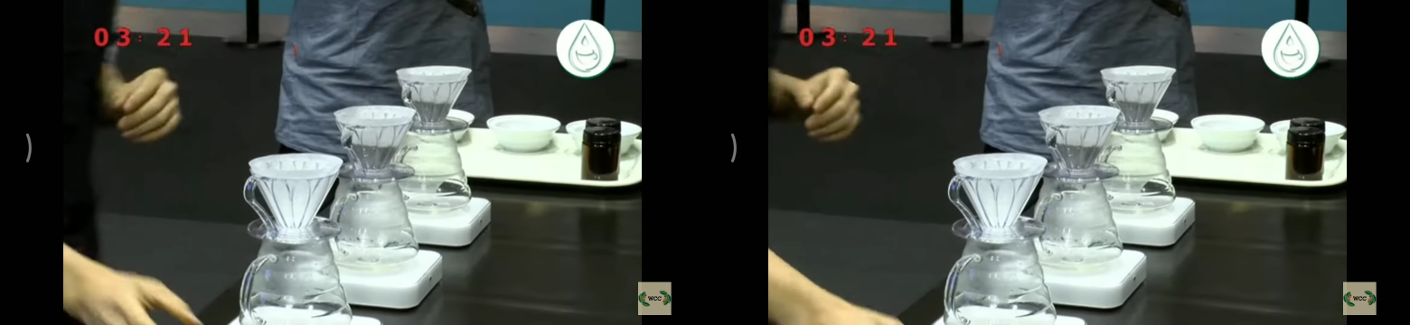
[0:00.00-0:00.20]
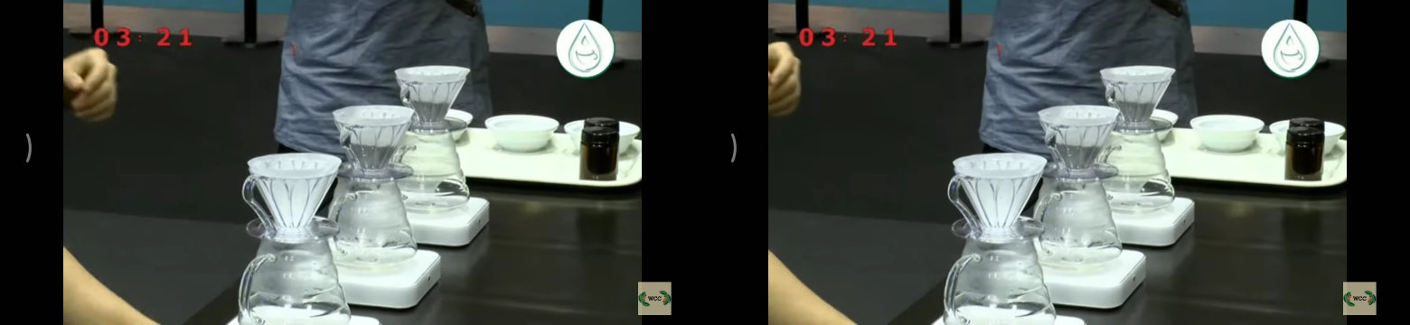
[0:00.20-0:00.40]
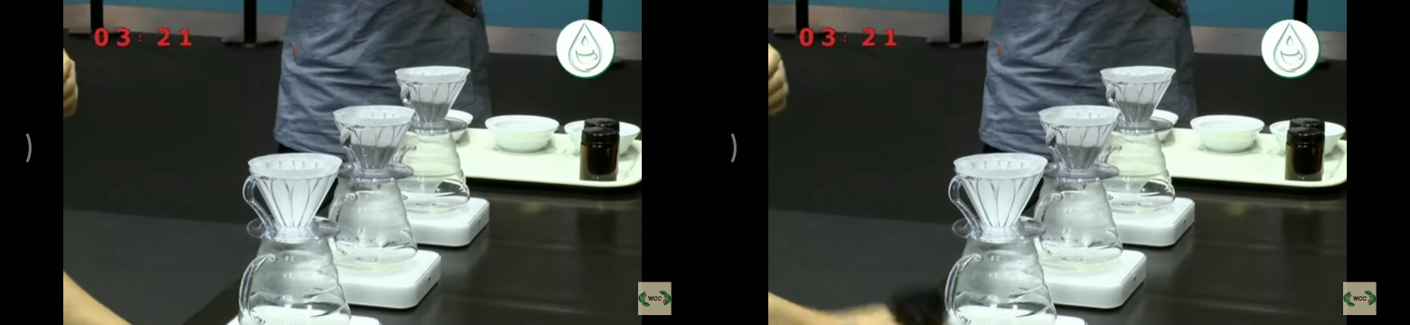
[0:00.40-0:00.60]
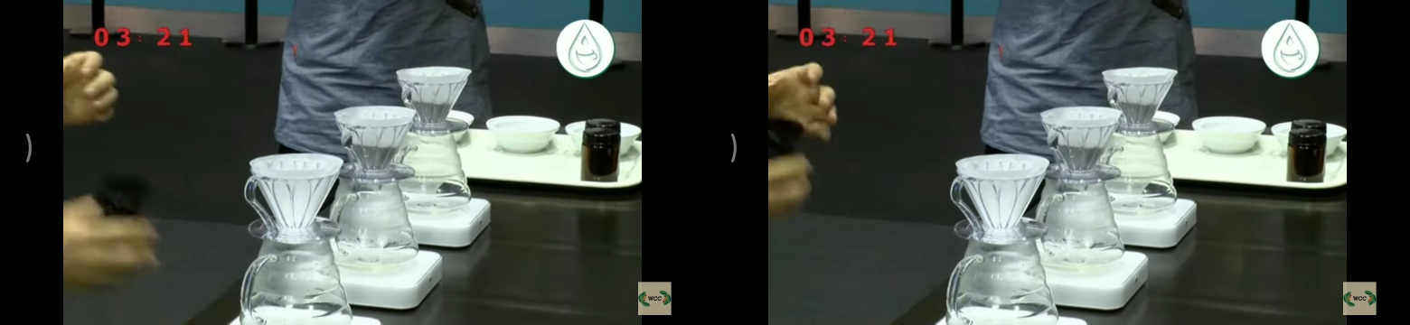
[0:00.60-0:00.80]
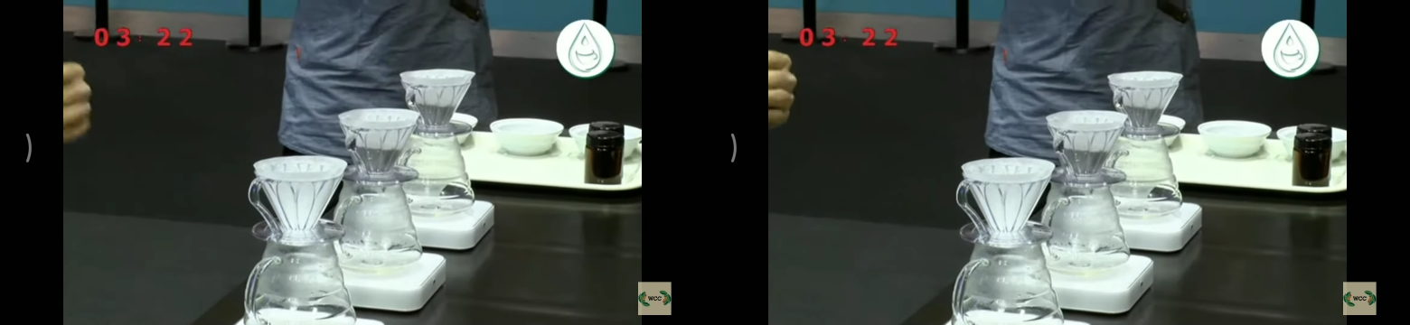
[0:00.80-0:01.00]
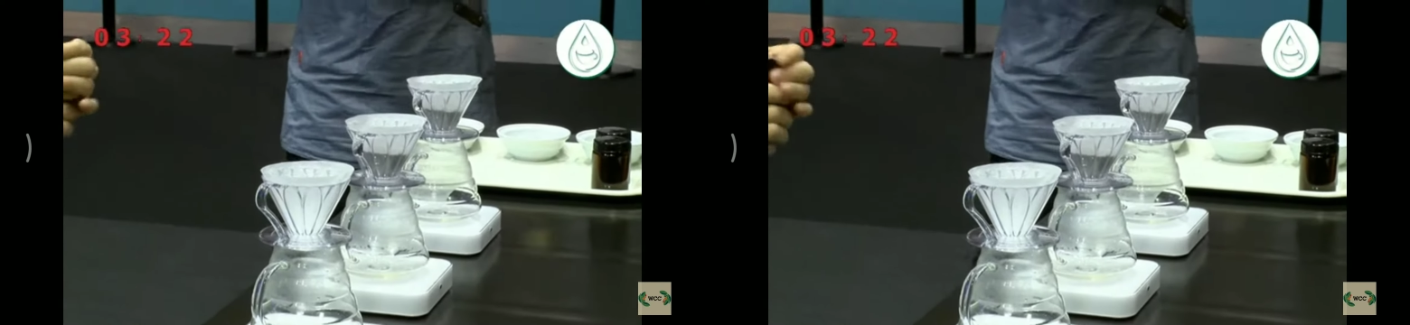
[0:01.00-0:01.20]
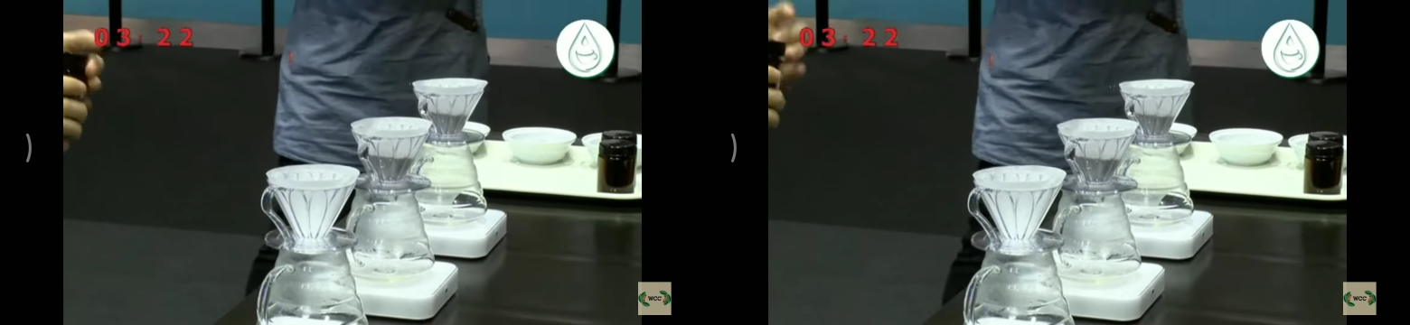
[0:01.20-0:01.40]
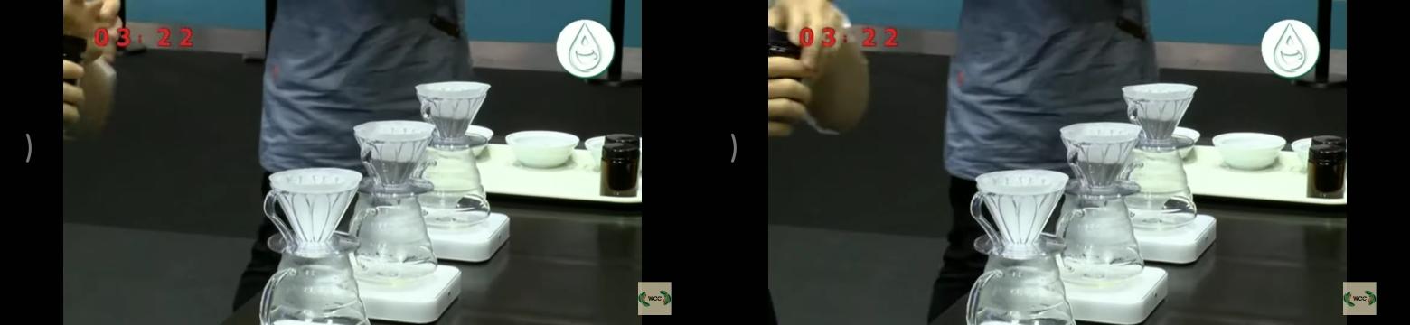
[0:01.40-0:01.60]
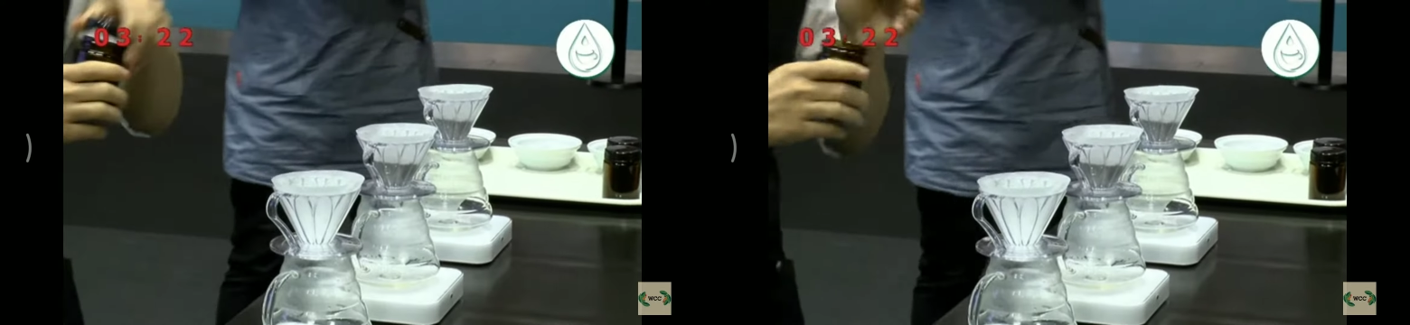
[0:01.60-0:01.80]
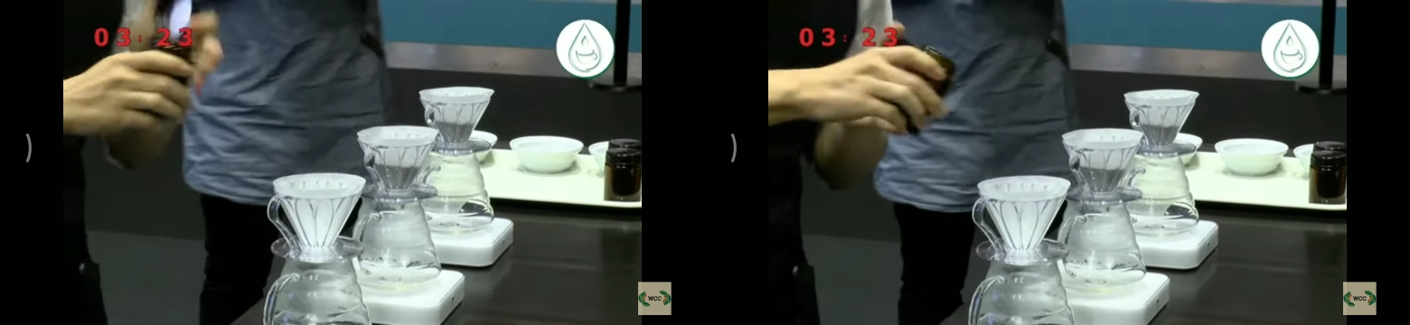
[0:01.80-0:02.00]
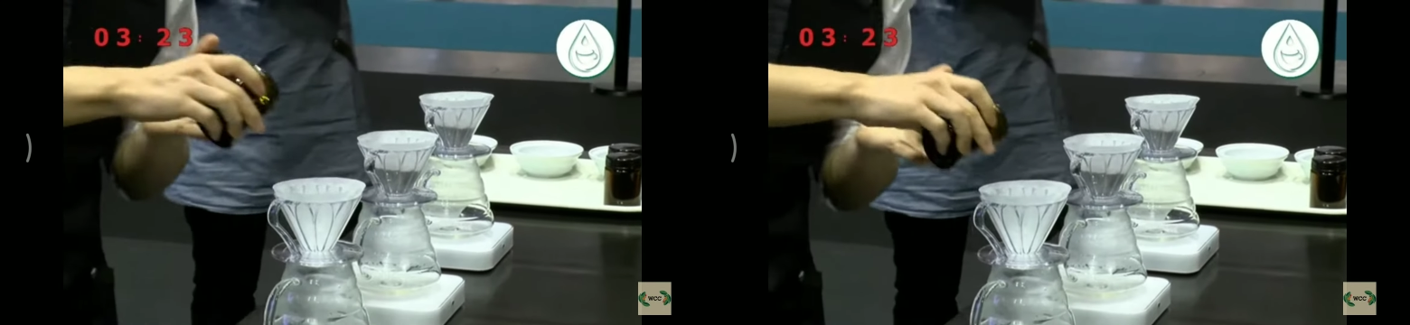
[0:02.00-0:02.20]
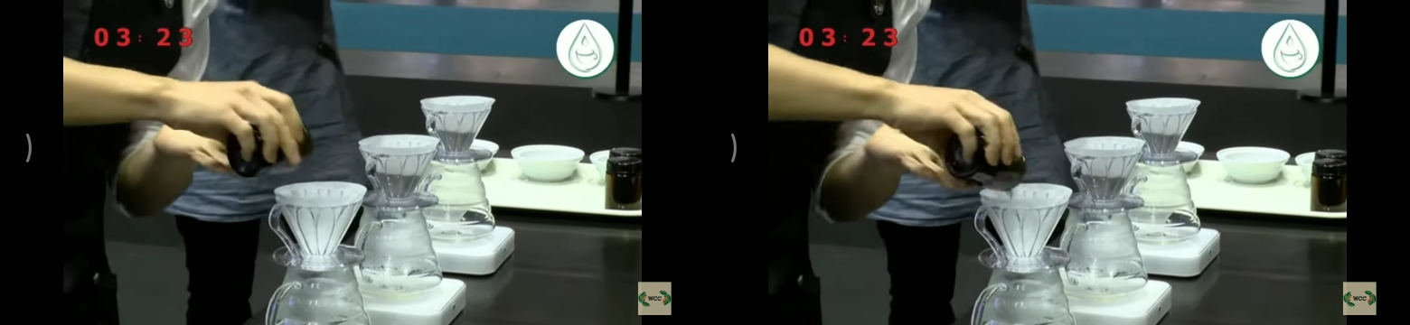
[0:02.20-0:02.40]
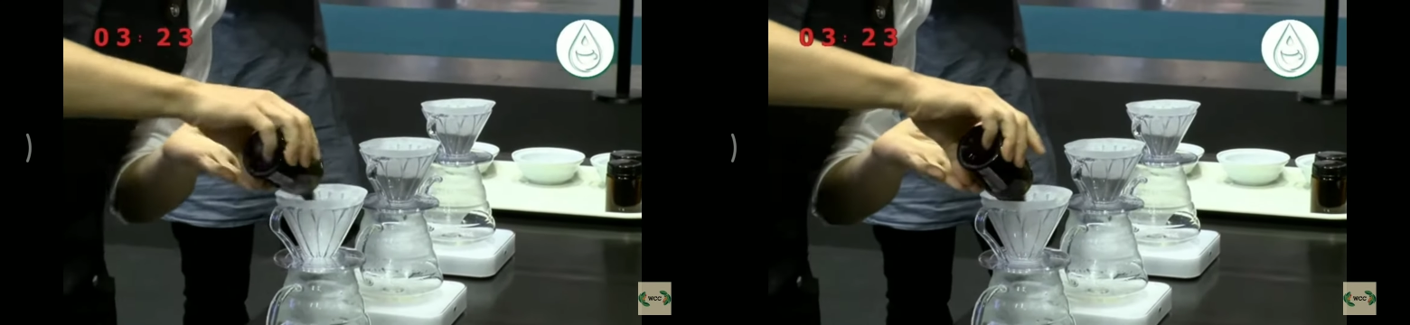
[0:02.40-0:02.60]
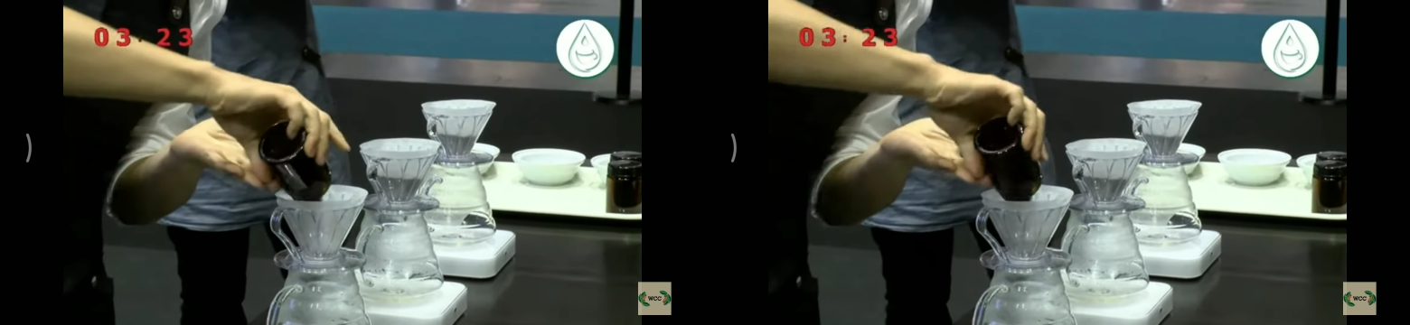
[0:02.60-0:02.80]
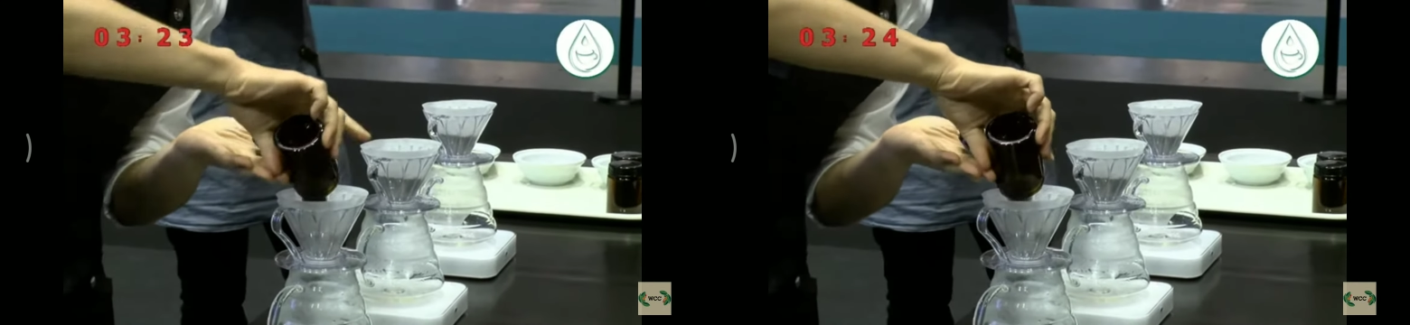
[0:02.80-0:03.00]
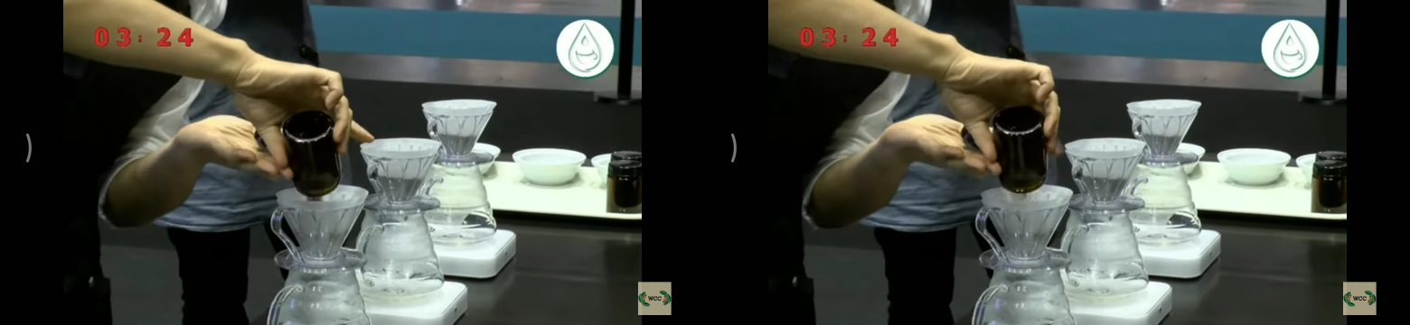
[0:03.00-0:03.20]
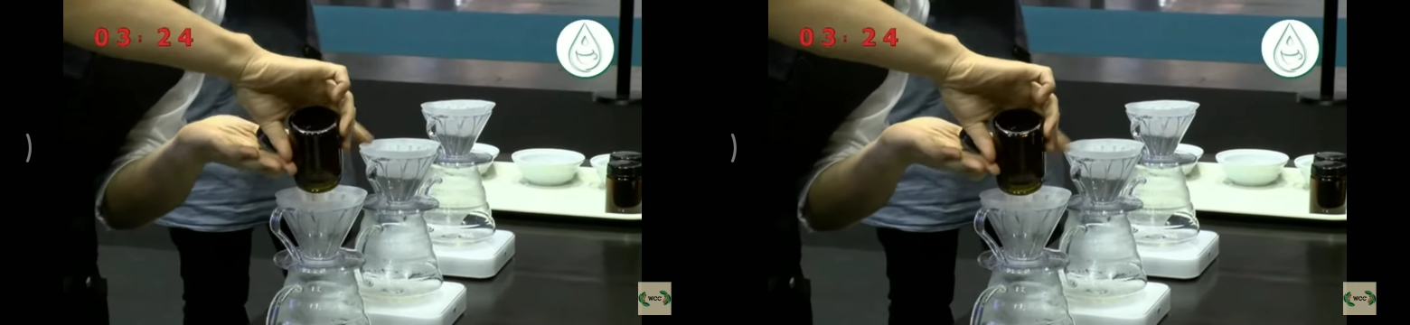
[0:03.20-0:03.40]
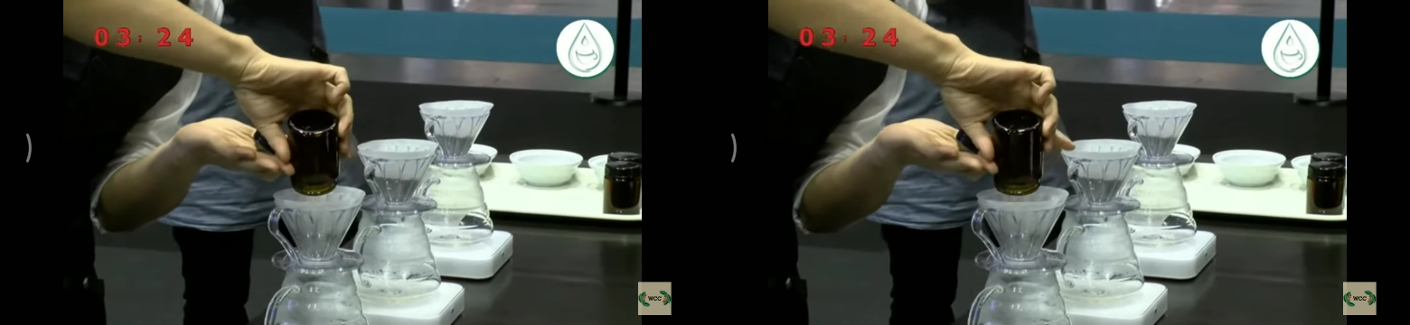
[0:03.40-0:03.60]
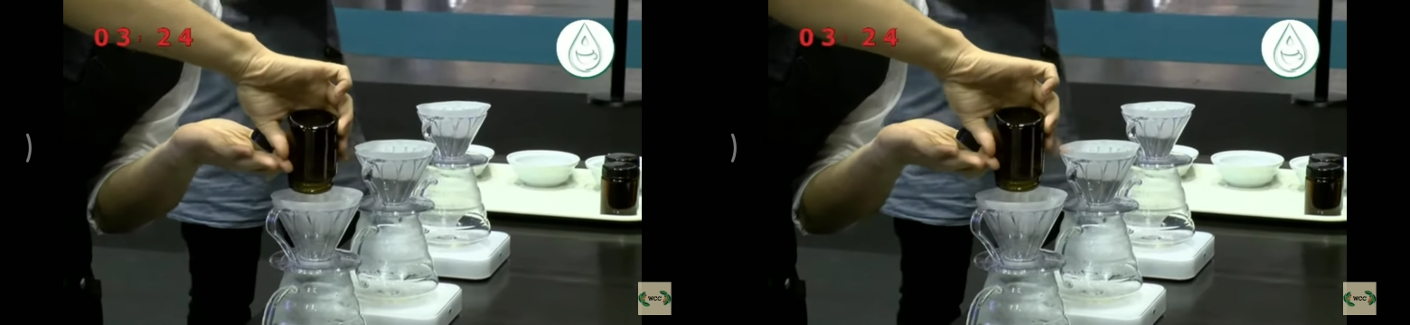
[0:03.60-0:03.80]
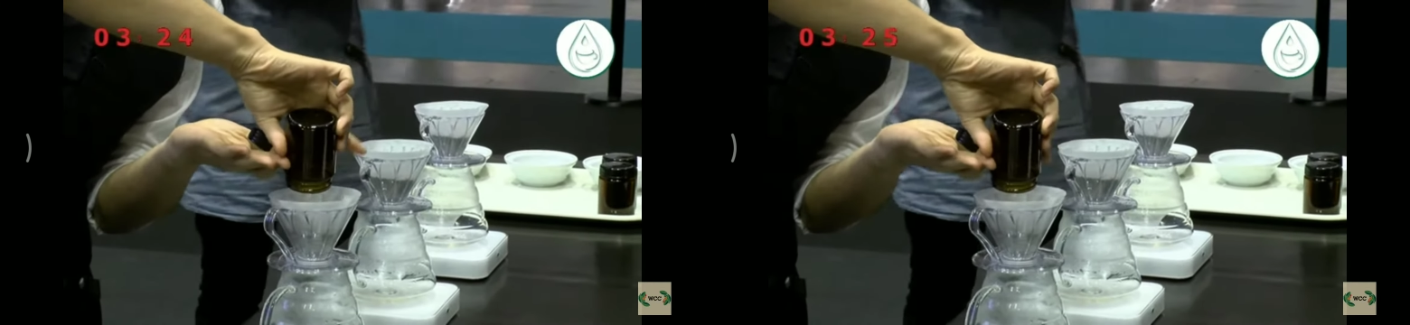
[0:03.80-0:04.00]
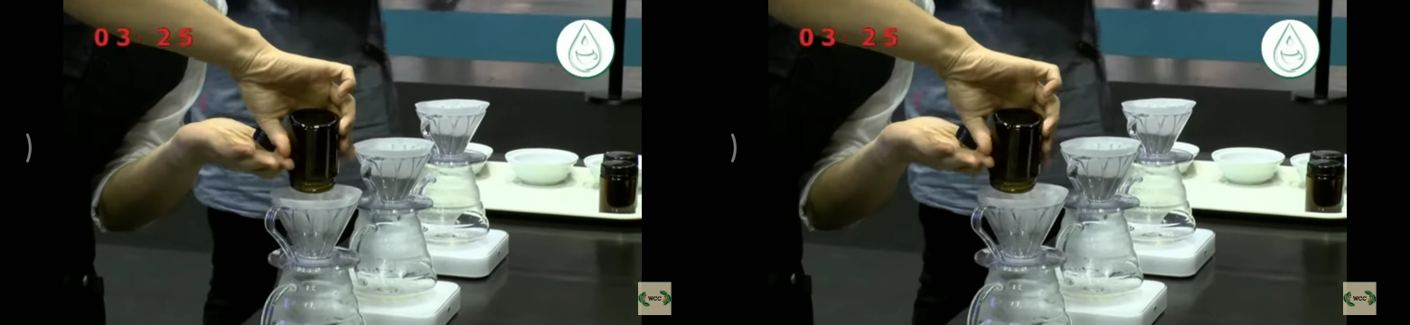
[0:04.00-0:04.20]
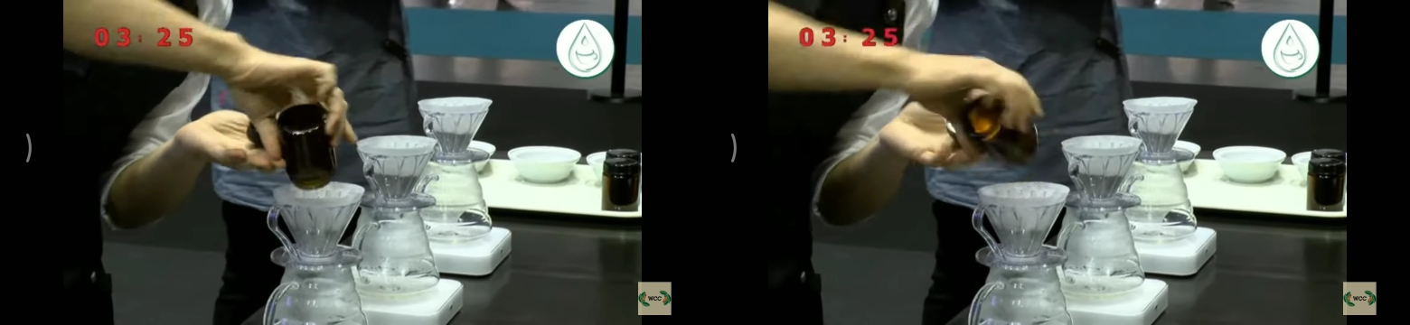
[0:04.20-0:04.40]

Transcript: (no speaker visible)